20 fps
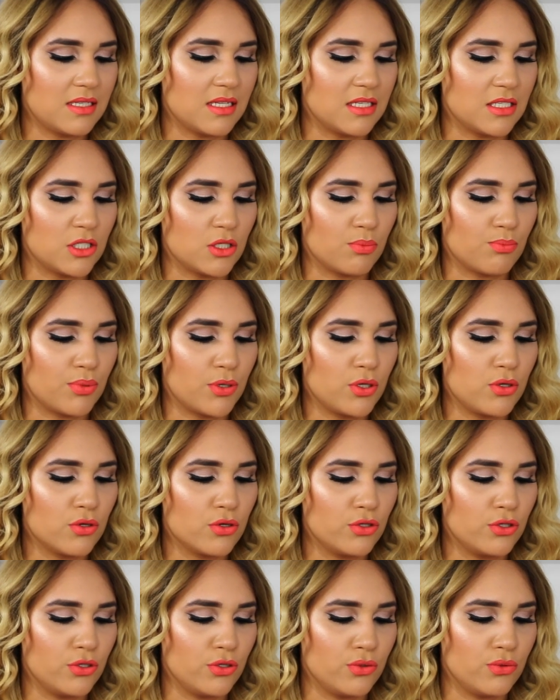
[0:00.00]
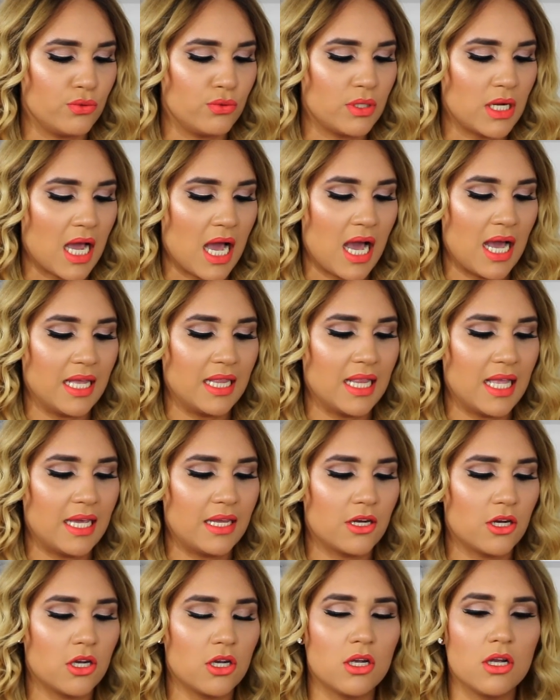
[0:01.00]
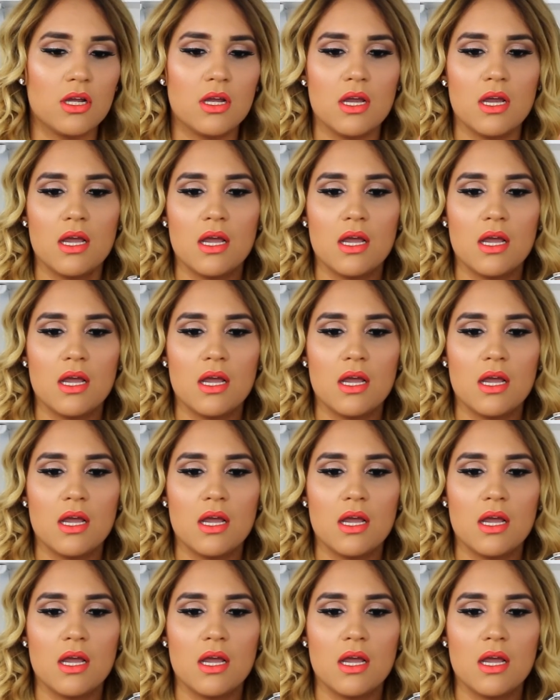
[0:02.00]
It's the Pure Nude Highlighter.